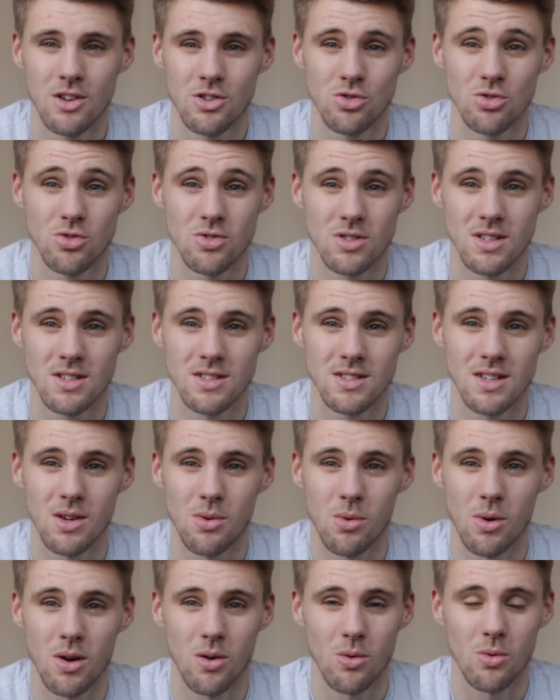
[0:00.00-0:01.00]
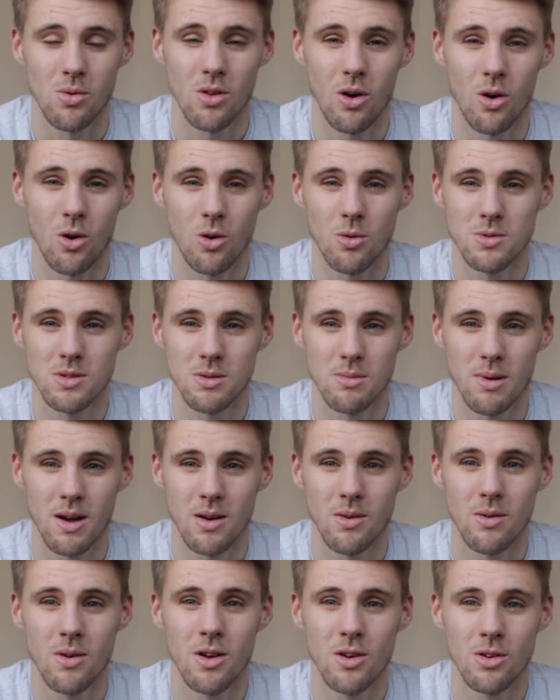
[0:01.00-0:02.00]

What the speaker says: just to see what all the hype's about,